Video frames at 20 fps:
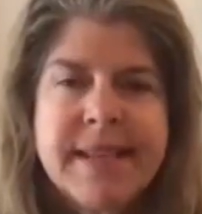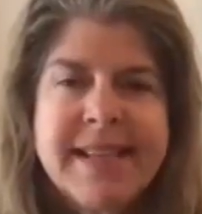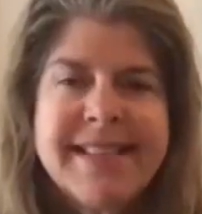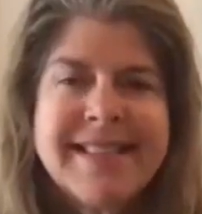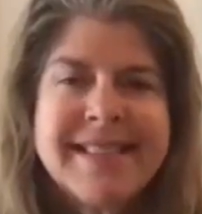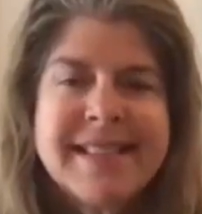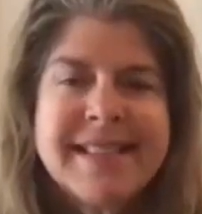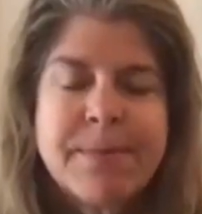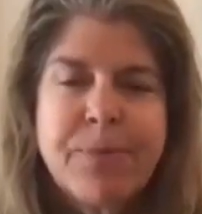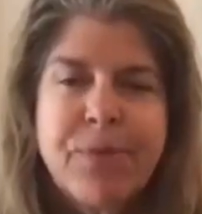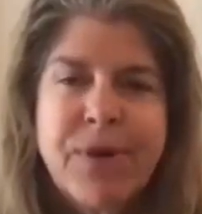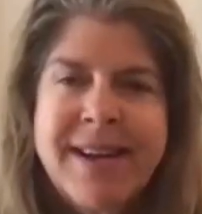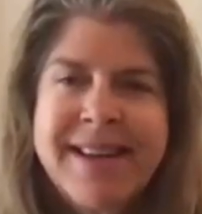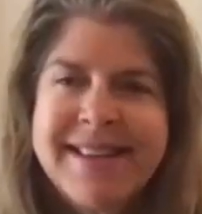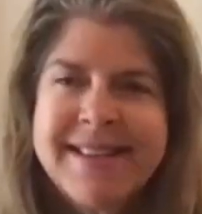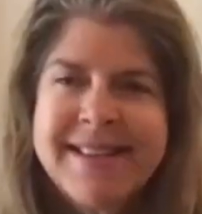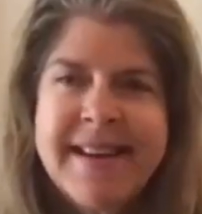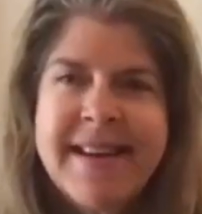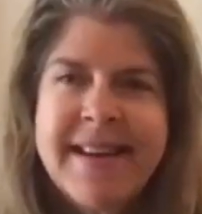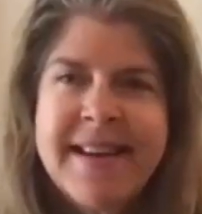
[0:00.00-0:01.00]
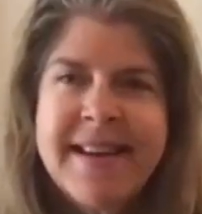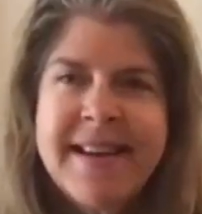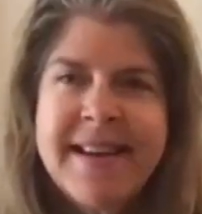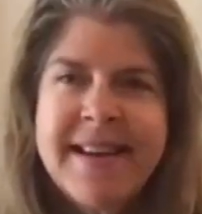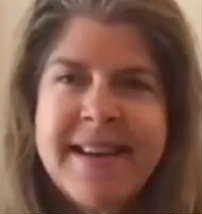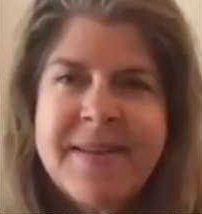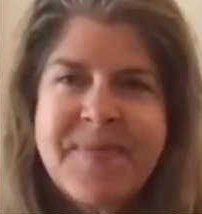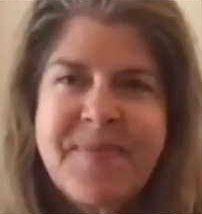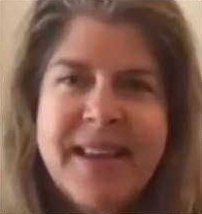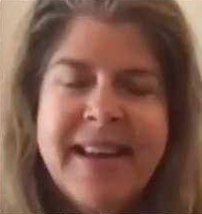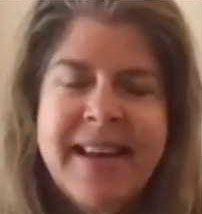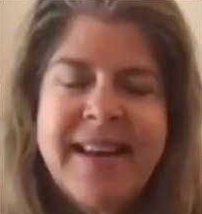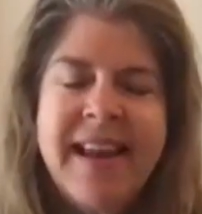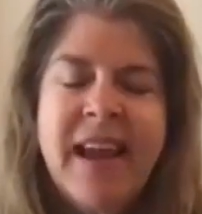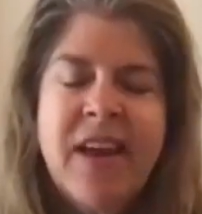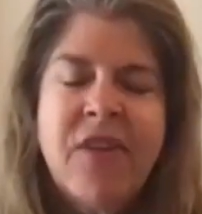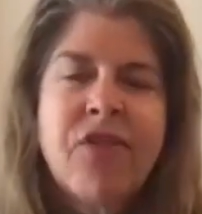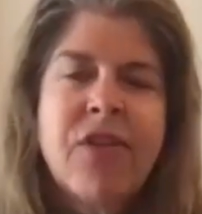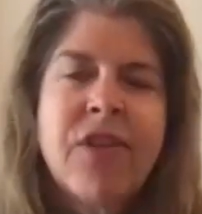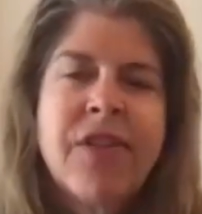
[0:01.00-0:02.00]
It's springtime
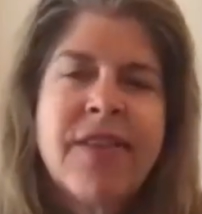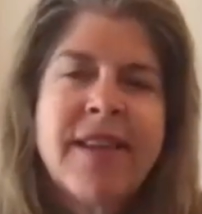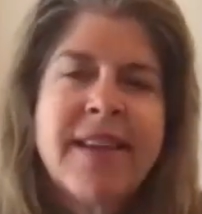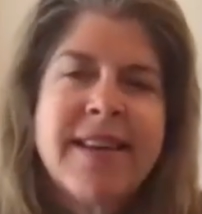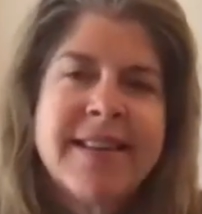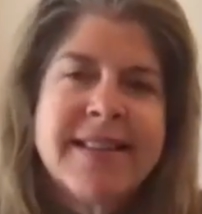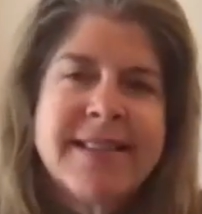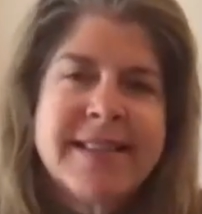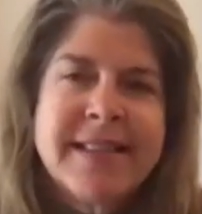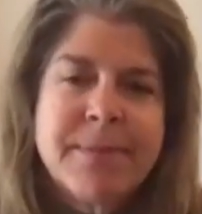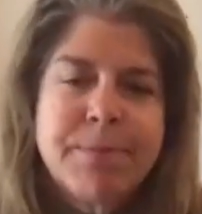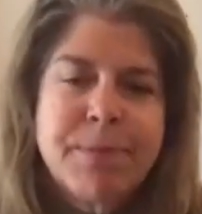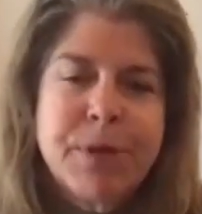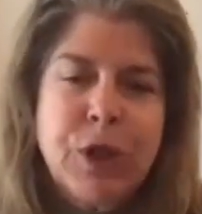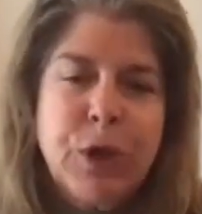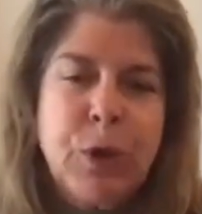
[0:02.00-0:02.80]
and everything is in